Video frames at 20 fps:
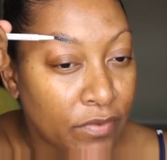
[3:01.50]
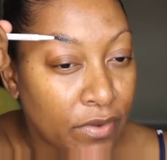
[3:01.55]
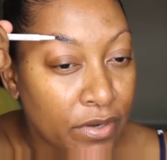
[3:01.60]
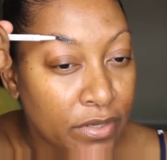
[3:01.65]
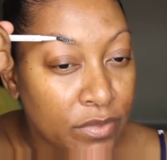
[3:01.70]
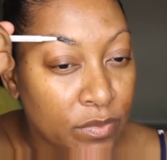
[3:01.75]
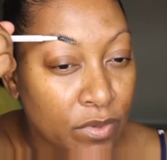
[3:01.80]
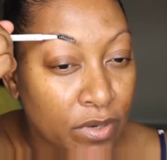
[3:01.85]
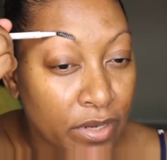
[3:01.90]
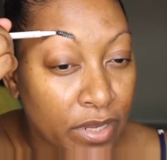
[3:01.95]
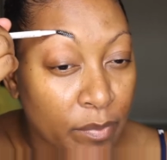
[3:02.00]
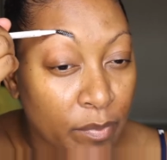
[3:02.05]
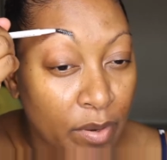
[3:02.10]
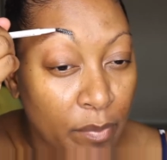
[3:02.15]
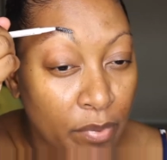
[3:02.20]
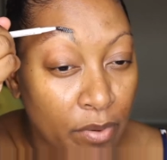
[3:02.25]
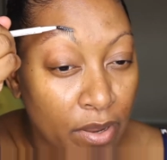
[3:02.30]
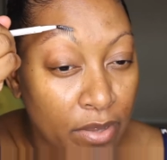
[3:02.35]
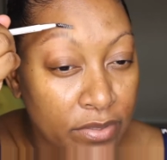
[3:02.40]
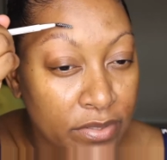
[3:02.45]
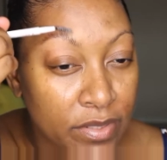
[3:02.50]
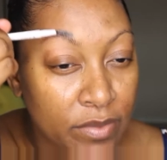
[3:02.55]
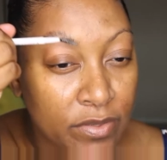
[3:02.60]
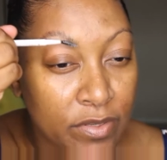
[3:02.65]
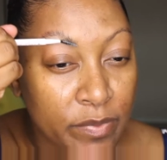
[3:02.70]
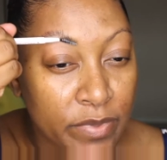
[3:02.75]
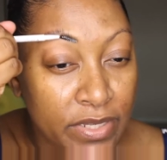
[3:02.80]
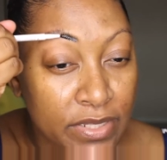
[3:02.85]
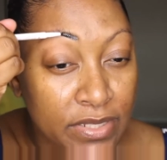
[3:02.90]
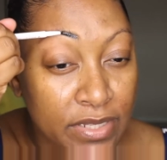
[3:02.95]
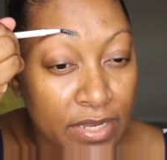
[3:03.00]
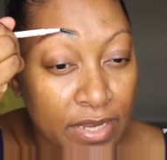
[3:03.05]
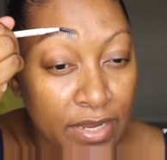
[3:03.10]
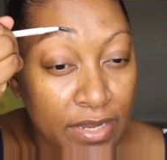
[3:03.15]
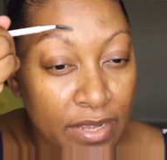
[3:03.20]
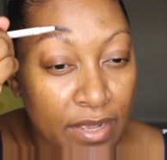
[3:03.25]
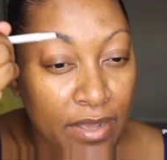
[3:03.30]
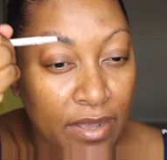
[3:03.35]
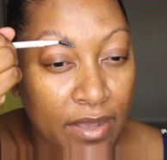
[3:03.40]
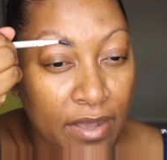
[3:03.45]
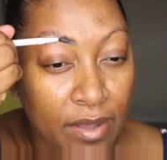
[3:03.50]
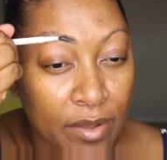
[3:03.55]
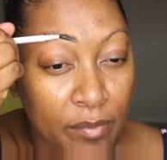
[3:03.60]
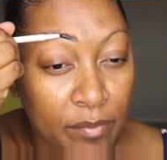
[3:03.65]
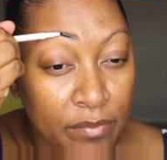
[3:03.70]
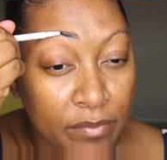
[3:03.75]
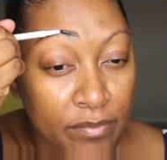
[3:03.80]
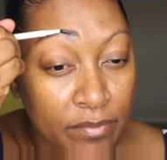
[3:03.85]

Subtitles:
far as working, my brows seem to be staying up.